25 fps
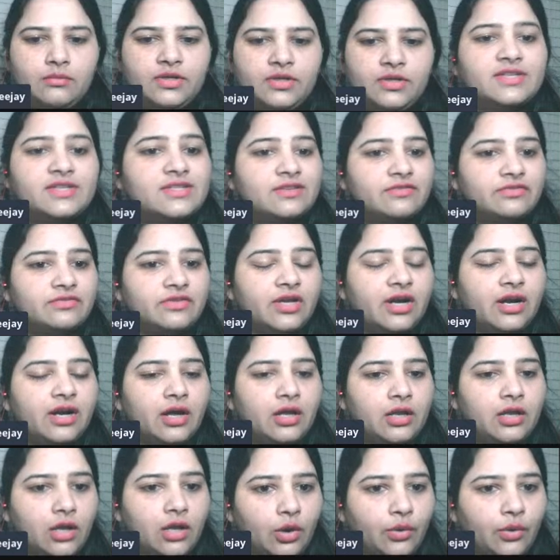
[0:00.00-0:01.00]
Because if they're
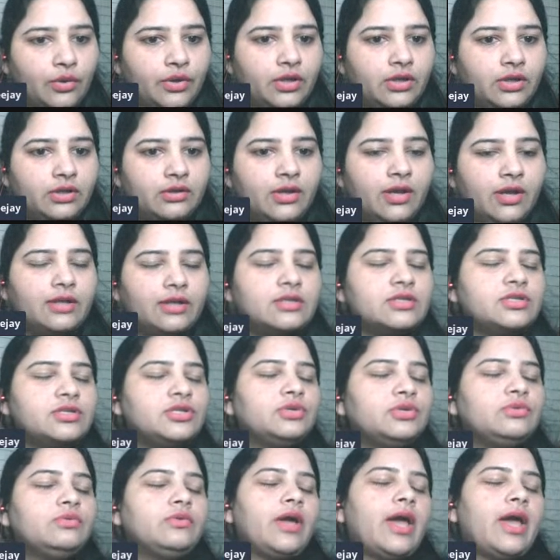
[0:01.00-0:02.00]
allowing that
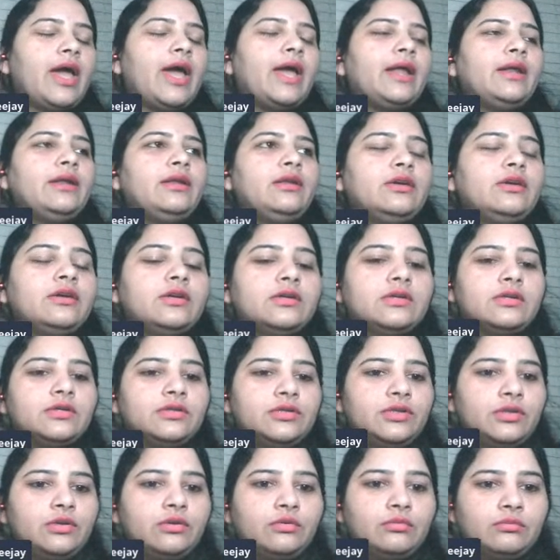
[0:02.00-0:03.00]
you can,
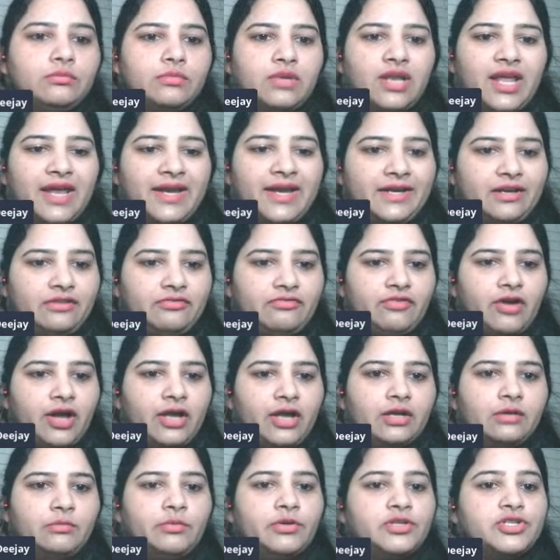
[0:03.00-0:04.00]
light a
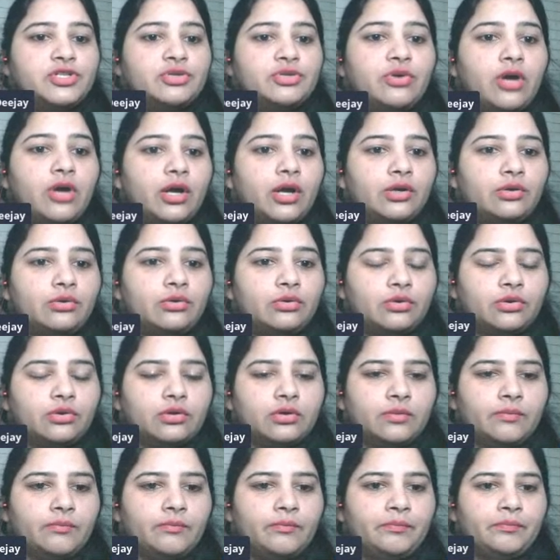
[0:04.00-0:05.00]
fire, but you can't
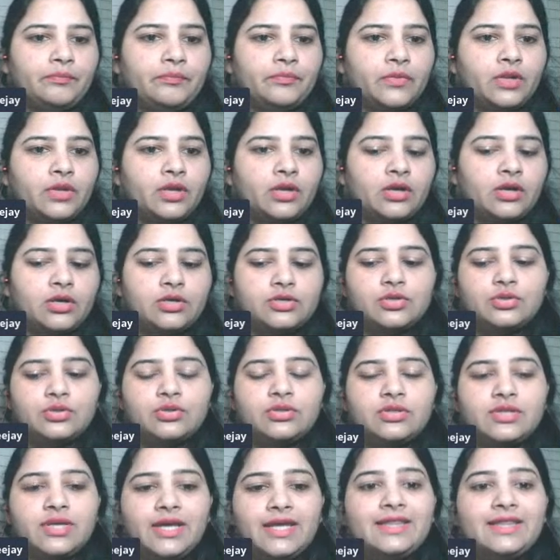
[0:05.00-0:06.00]
cook. So
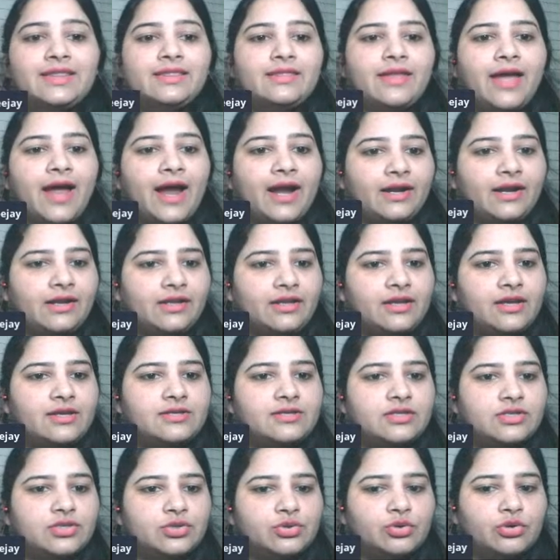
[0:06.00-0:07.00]
in that case,
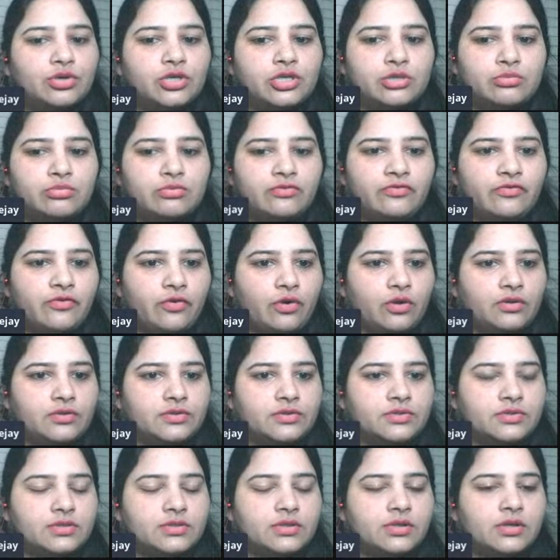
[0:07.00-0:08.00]
it's going to be
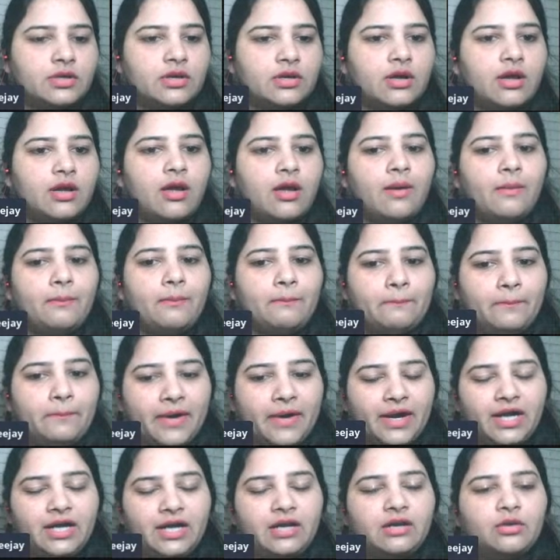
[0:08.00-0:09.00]
false.
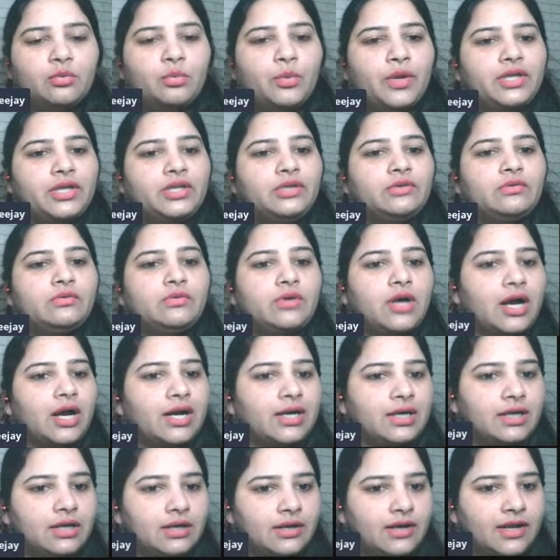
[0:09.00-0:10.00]
But when you
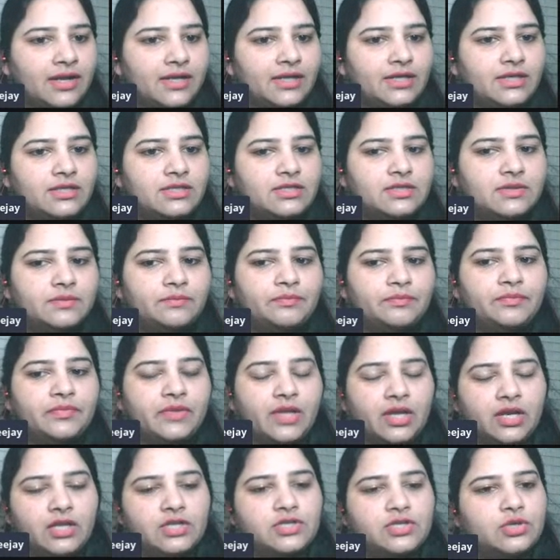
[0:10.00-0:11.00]
can't light,
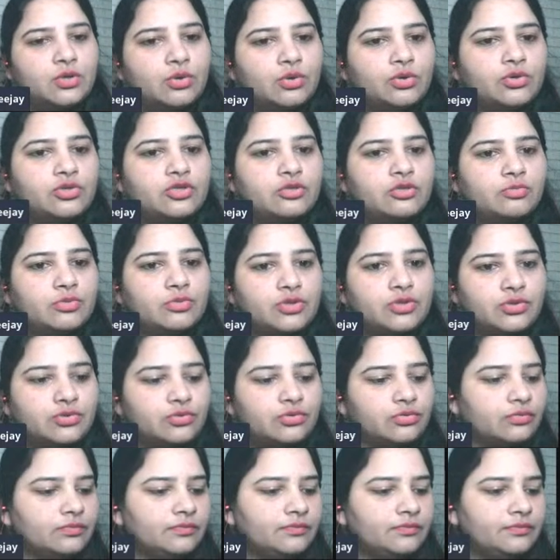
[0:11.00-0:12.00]
then it's going to be
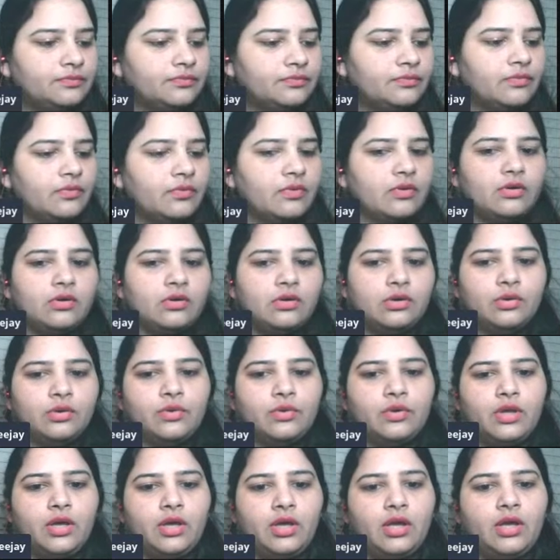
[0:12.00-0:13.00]
true.
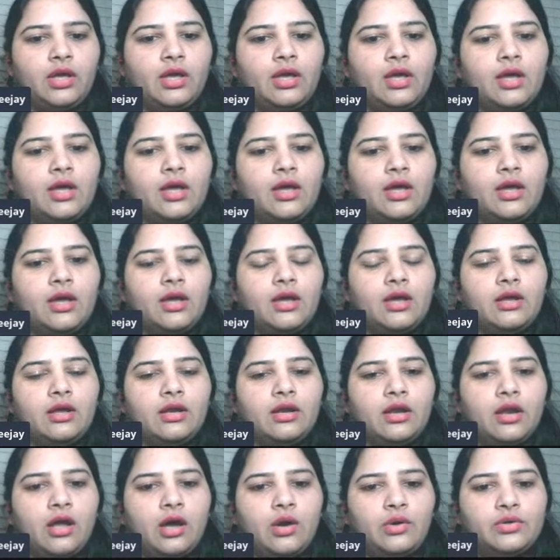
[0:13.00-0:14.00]
Okay.
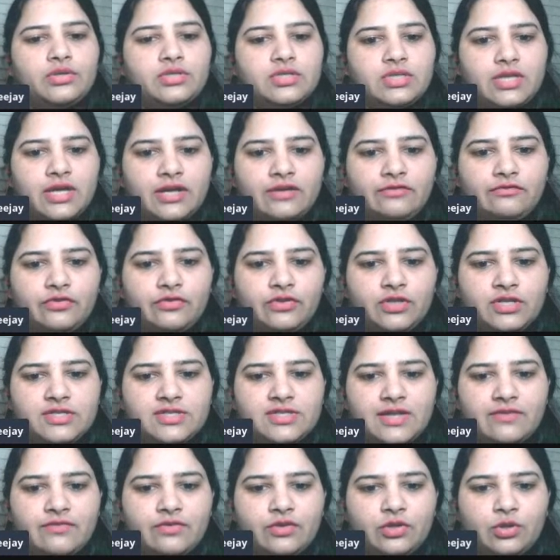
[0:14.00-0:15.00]
Now it's time for the
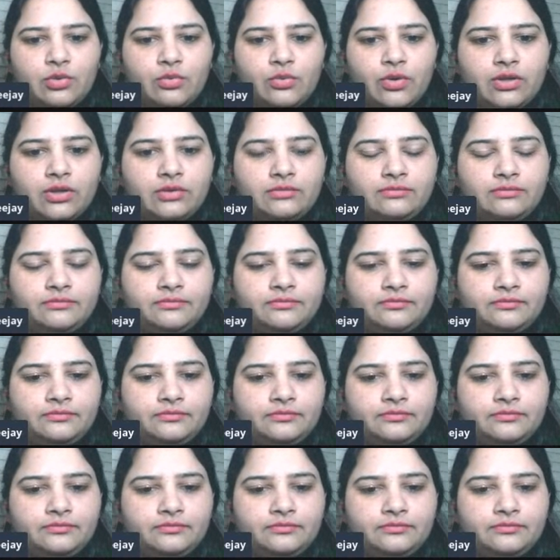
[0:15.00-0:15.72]
seventh one.